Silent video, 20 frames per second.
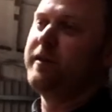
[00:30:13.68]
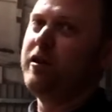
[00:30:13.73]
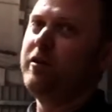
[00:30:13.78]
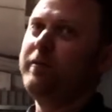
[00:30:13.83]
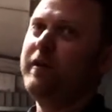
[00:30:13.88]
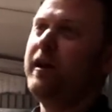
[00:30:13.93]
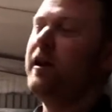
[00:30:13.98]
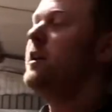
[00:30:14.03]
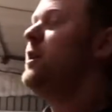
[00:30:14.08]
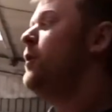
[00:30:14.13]

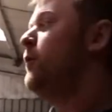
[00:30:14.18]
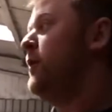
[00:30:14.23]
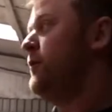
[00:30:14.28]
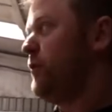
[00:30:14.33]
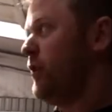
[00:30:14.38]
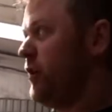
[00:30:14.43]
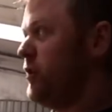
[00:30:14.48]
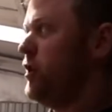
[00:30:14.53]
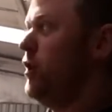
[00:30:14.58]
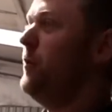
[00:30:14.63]
built by, we've
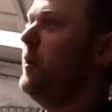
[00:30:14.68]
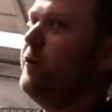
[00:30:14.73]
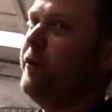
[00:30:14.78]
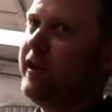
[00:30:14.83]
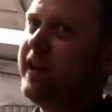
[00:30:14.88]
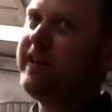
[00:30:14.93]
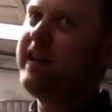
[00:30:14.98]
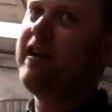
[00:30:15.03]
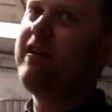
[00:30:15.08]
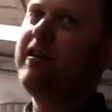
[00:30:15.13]
got a dummy
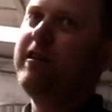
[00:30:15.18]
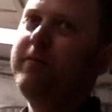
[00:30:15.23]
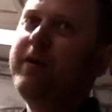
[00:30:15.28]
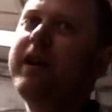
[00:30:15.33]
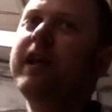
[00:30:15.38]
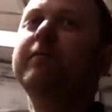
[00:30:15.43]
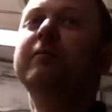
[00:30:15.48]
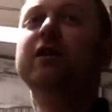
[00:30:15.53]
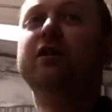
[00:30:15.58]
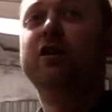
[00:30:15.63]
one in there at the
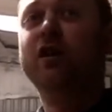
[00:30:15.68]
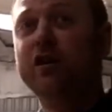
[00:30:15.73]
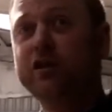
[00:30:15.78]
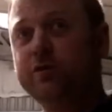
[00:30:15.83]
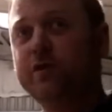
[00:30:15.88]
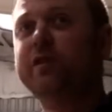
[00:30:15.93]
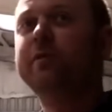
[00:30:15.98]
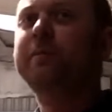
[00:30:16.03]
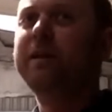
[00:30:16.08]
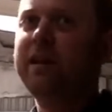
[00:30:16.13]
minute, but
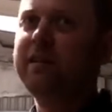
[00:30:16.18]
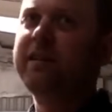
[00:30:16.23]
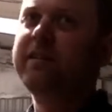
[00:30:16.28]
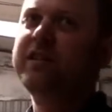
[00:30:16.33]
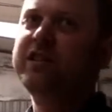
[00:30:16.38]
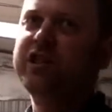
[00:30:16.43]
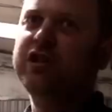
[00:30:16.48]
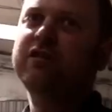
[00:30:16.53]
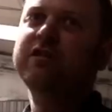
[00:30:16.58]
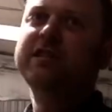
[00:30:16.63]
Cosworth's building
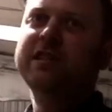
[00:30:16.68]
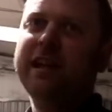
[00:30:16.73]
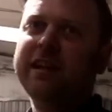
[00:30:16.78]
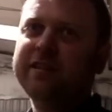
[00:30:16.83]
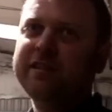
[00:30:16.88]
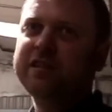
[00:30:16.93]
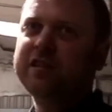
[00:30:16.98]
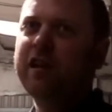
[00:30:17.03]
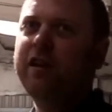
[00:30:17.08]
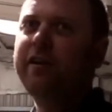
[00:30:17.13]
Duratec
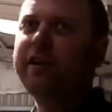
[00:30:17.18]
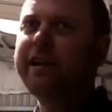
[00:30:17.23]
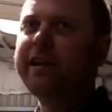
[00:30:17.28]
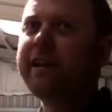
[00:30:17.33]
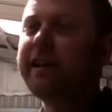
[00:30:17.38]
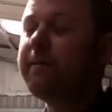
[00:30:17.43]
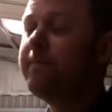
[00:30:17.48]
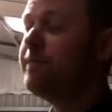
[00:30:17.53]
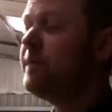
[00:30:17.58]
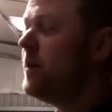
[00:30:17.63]
that's going in
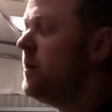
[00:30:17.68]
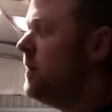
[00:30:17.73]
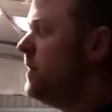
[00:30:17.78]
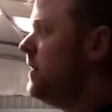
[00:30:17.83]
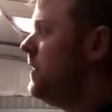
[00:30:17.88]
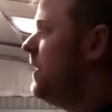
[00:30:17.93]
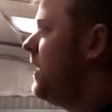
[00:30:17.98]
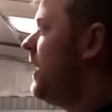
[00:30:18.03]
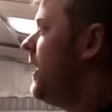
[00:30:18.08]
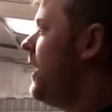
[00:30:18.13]
it.
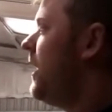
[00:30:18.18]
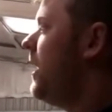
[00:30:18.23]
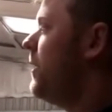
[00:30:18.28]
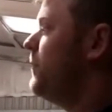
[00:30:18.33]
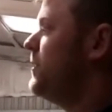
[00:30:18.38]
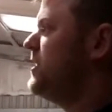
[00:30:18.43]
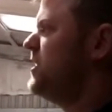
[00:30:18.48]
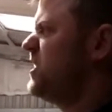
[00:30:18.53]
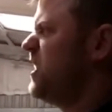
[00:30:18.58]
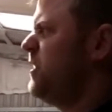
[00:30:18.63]

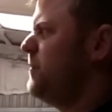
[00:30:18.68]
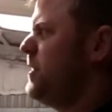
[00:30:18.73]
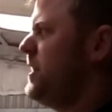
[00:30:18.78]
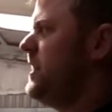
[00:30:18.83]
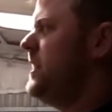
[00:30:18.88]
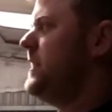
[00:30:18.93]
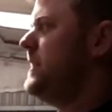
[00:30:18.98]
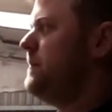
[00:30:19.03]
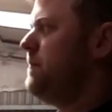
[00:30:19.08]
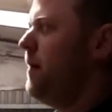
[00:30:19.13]
Which is going to
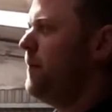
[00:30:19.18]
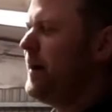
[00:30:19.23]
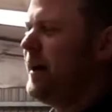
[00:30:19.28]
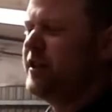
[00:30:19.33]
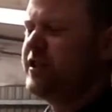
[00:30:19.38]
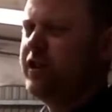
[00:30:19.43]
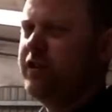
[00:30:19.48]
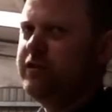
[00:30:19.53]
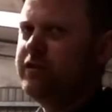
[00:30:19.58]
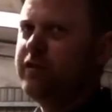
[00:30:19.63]
be
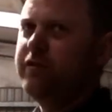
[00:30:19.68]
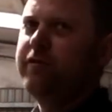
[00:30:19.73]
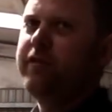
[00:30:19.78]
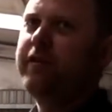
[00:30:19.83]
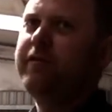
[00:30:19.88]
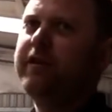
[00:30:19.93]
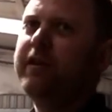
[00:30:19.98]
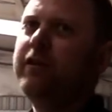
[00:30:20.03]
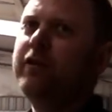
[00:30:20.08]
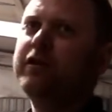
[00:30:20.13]
about
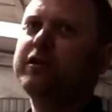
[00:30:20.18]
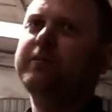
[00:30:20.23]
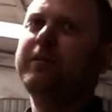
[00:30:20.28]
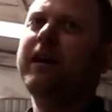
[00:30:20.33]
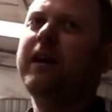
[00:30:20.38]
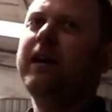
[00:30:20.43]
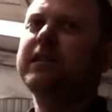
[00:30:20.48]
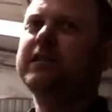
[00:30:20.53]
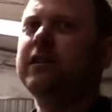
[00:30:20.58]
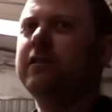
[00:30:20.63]
250
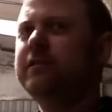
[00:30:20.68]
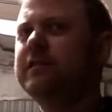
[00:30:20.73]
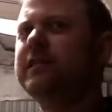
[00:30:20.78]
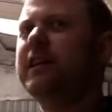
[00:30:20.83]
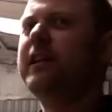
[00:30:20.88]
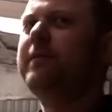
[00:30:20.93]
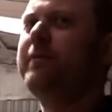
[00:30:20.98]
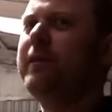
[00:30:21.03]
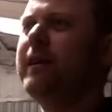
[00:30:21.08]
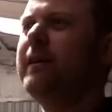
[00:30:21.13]
horsepower, so it's
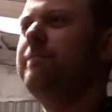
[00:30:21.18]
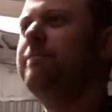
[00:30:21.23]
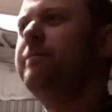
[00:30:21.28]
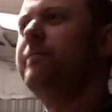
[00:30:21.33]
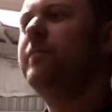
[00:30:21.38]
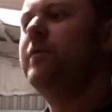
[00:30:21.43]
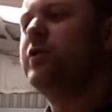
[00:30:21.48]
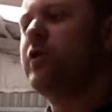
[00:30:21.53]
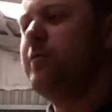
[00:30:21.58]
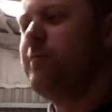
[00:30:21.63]
keeping it
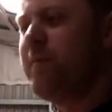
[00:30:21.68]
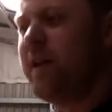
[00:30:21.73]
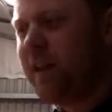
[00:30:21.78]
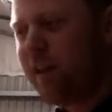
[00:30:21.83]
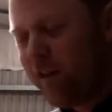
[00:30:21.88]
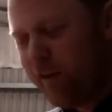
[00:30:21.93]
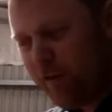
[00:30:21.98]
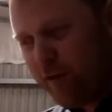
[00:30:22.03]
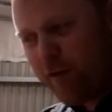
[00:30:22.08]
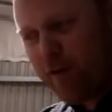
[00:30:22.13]
sort of
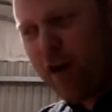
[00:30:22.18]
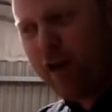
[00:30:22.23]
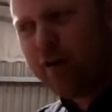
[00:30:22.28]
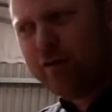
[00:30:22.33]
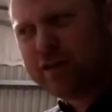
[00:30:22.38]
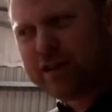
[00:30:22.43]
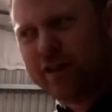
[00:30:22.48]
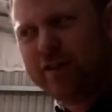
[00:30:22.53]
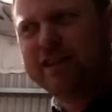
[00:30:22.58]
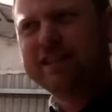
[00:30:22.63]
middle of the
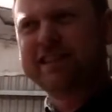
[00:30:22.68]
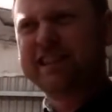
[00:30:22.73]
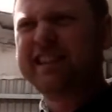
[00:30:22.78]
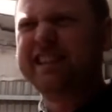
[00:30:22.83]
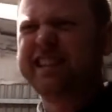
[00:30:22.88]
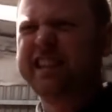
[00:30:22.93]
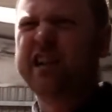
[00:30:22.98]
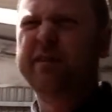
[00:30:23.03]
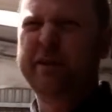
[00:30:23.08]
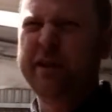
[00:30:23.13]
road, so it's
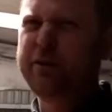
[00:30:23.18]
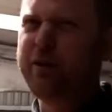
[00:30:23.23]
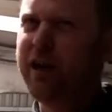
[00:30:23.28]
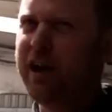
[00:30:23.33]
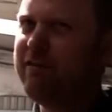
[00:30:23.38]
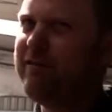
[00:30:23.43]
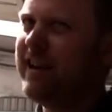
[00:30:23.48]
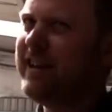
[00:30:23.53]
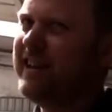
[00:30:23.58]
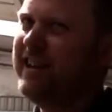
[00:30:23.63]
going to be
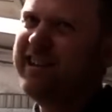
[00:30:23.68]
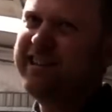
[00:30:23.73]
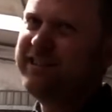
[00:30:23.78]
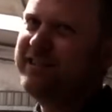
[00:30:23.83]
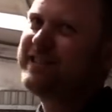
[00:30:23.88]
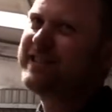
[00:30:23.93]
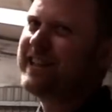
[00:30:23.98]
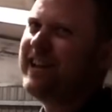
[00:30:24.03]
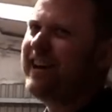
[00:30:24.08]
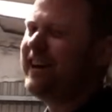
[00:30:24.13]
quite a regular
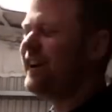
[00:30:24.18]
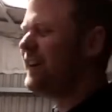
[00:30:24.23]
use car.